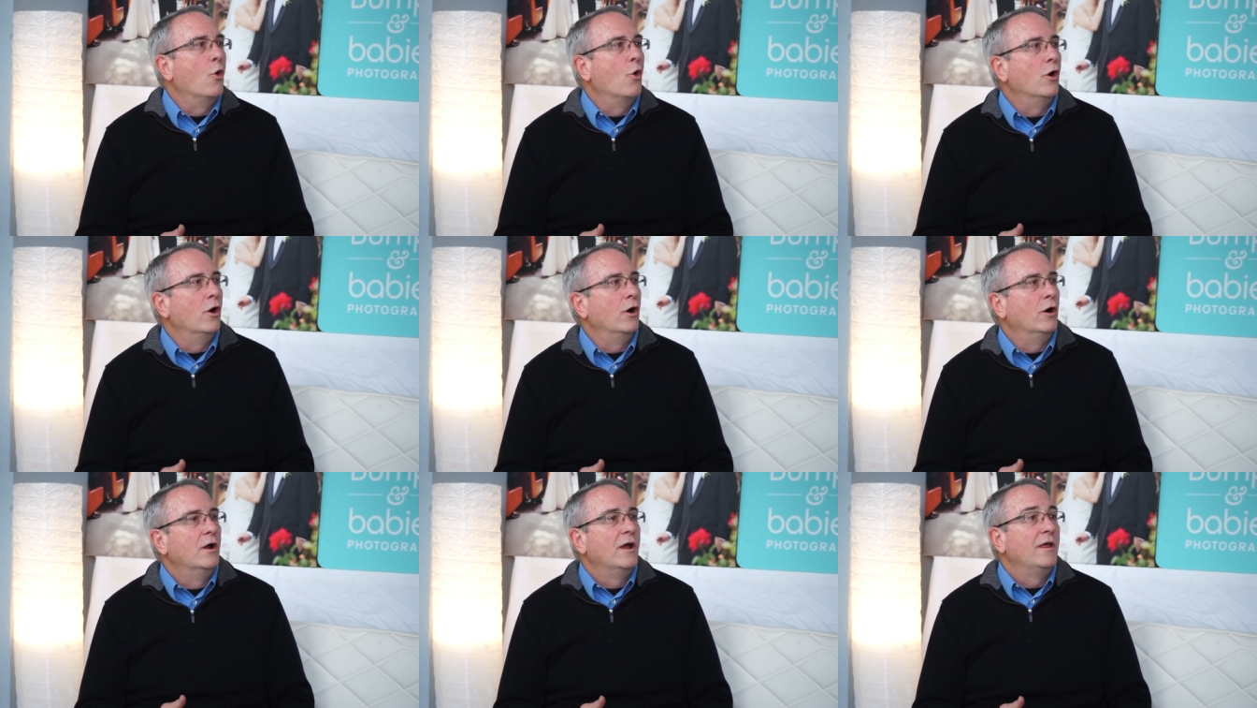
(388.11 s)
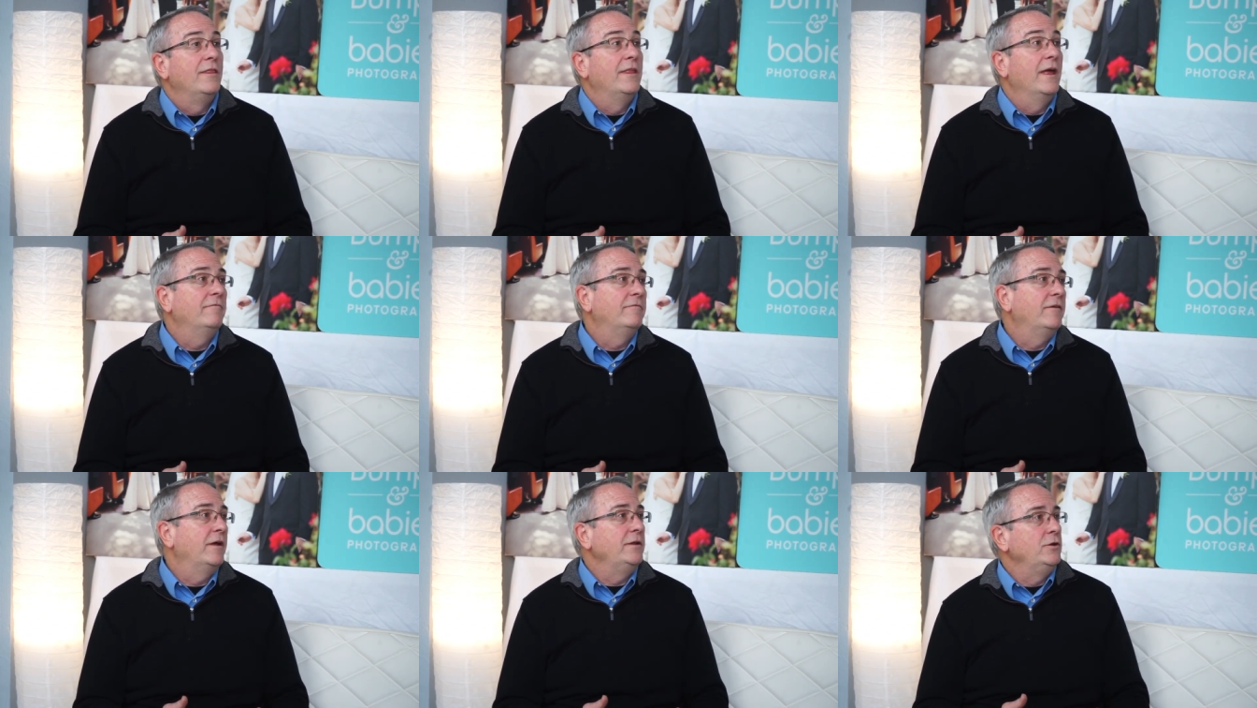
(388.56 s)

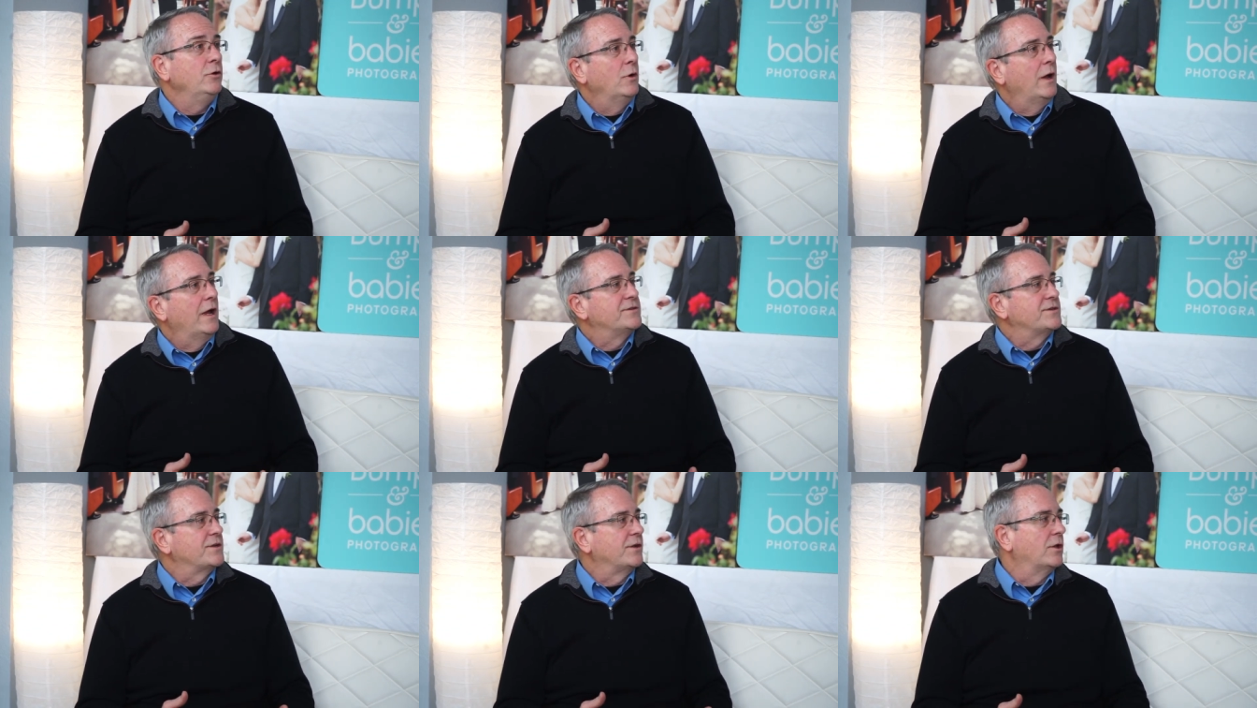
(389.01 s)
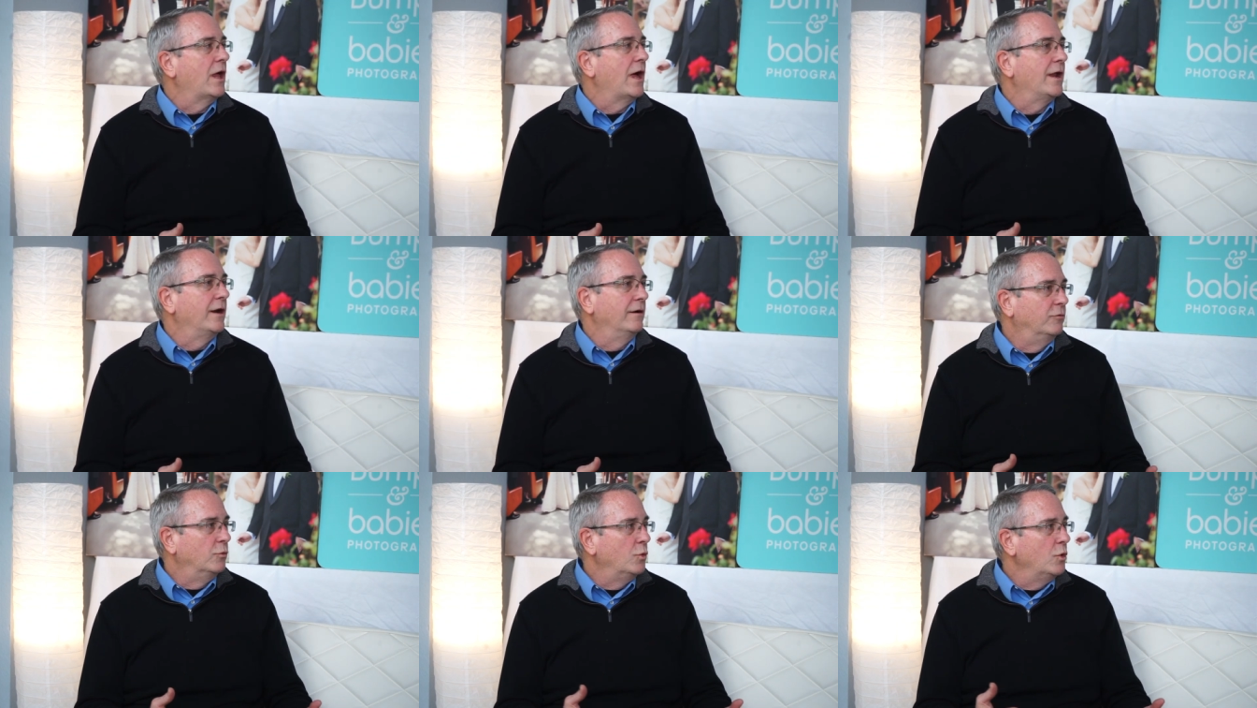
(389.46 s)
or that venue has a
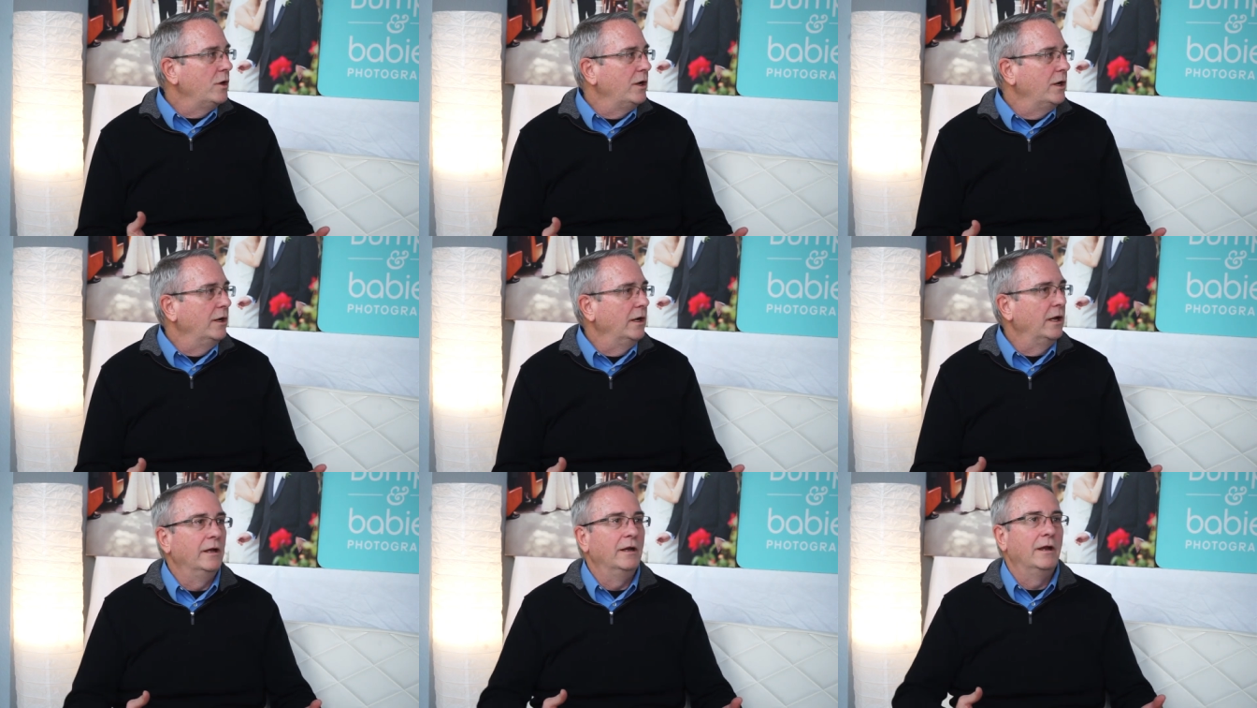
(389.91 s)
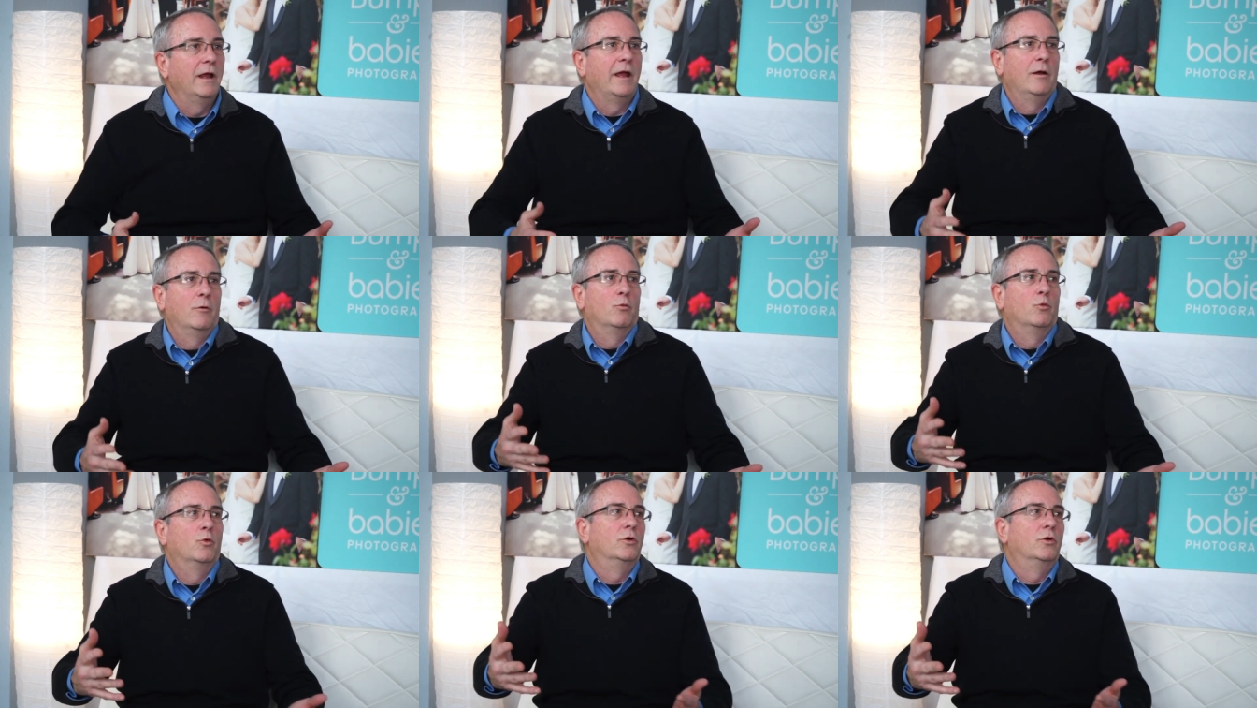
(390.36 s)
lot of wood in it,